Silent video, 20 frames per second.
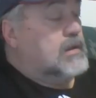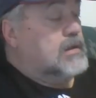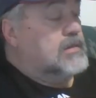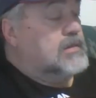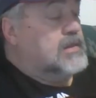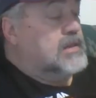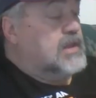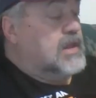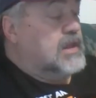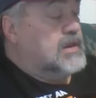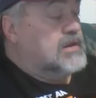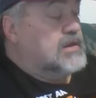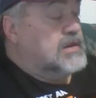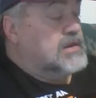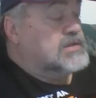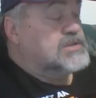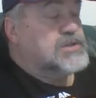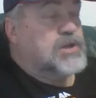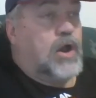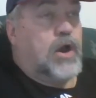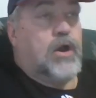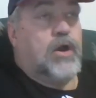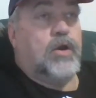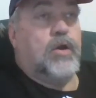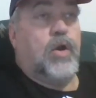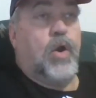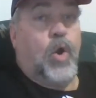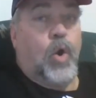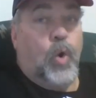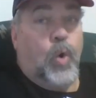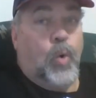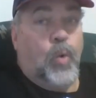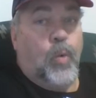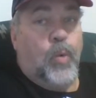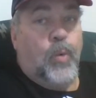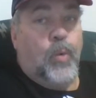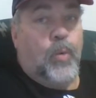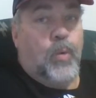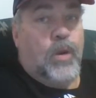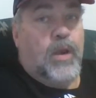the endings are O,
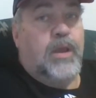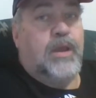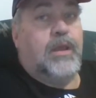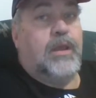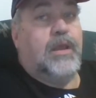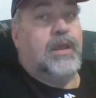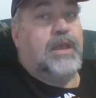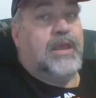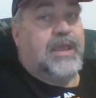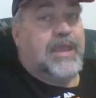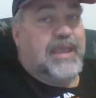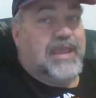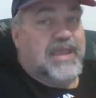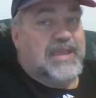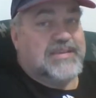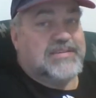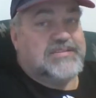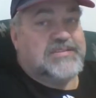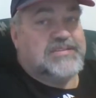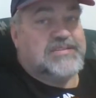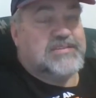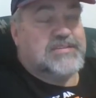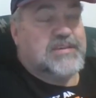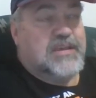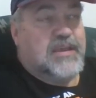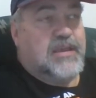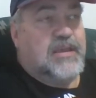es,